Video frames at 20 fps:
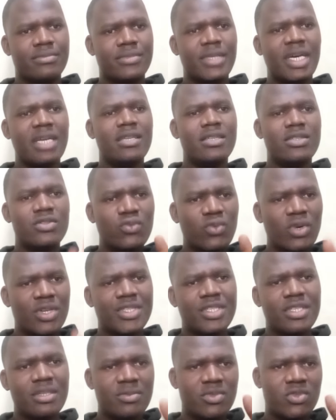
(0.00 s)
That is
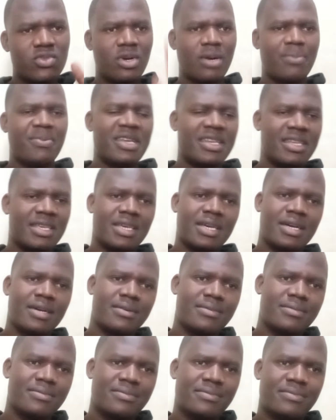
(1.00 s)
what seems to happen here.
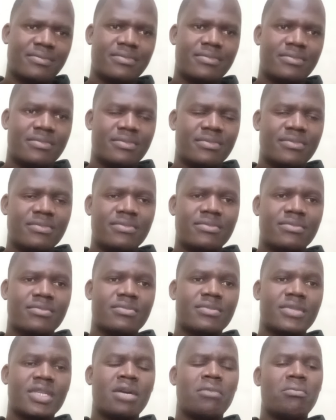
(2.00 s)

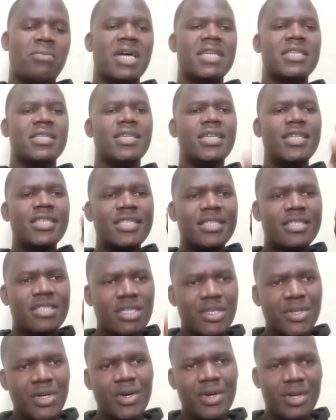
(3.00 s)
But it
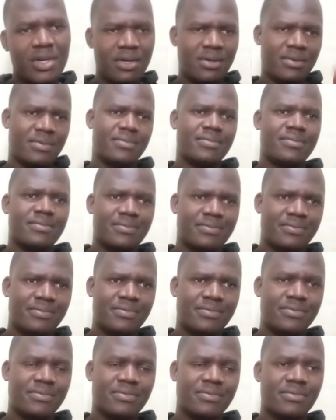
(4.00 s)
is wrong.
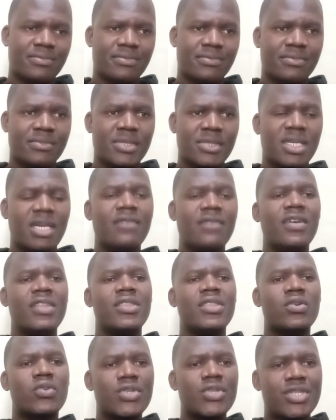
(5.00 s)

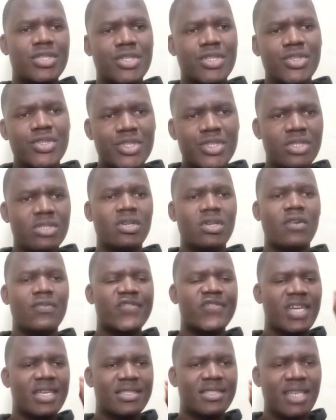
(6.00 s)
Even the constitution
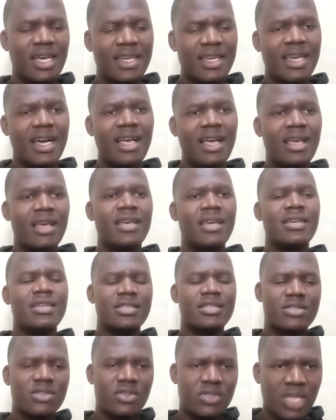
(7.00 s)
of Tanzania
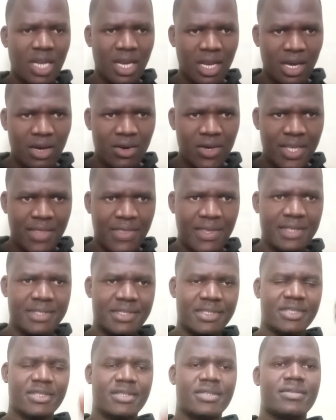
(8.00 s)
is not allowing
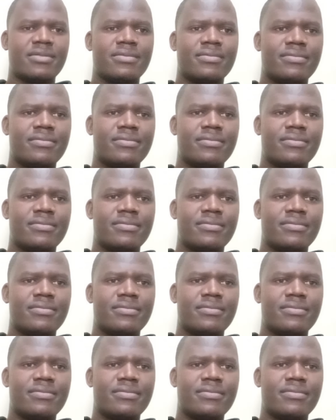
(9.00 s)
this.